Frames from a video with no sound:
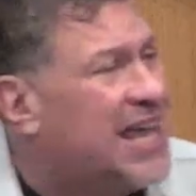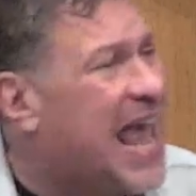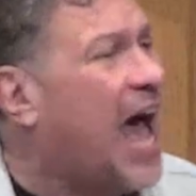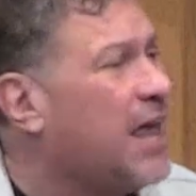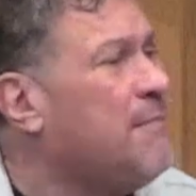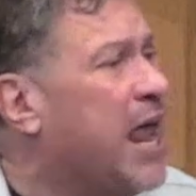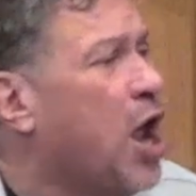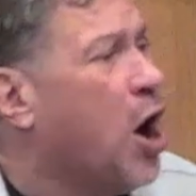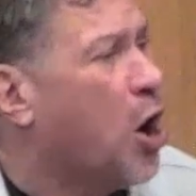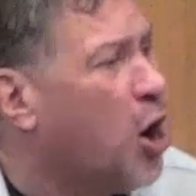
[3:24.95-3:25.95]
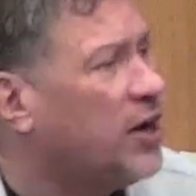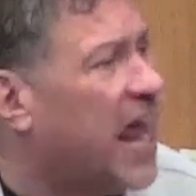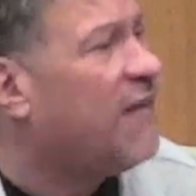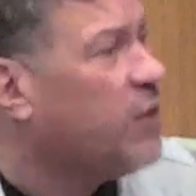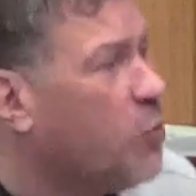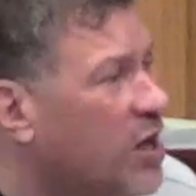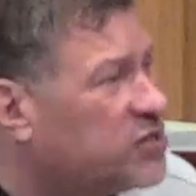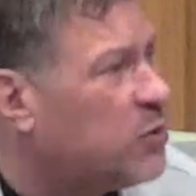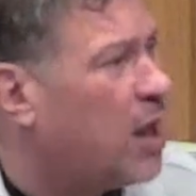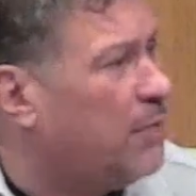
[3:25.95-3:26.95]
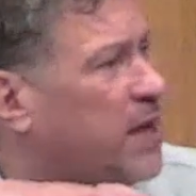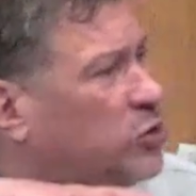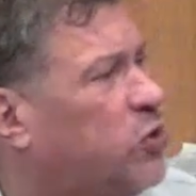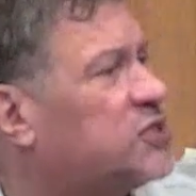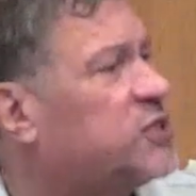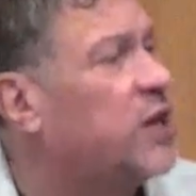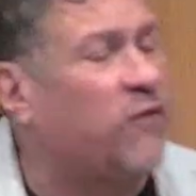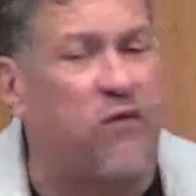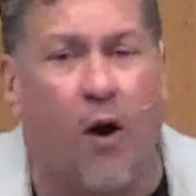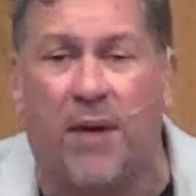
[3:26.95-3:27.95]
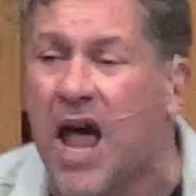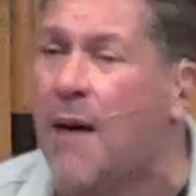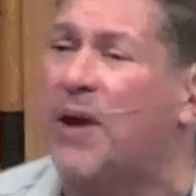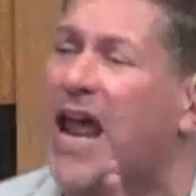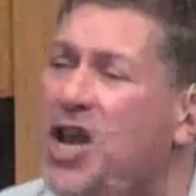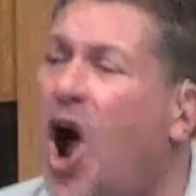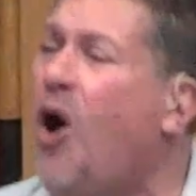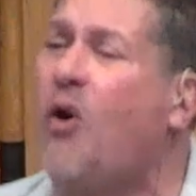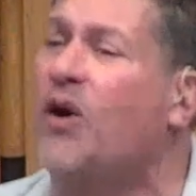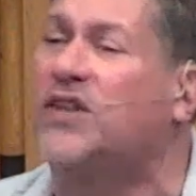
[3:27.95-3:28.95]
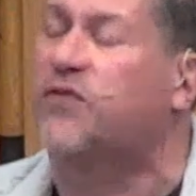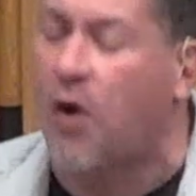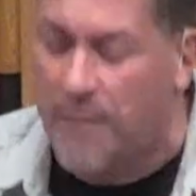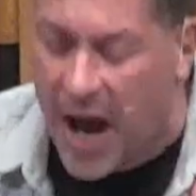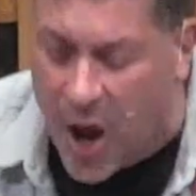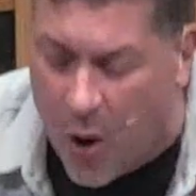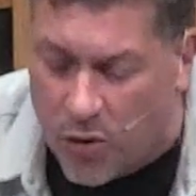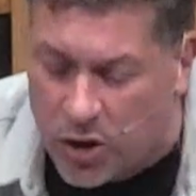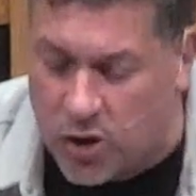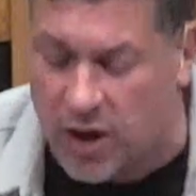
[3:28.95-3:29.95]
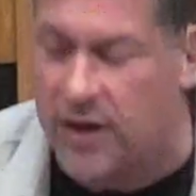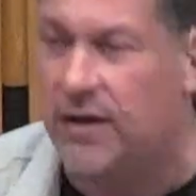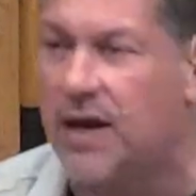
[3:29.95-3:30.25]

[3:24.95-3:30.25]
Yeah, it may hurt every once in a while to be twisted and formed, but I know it's for my own good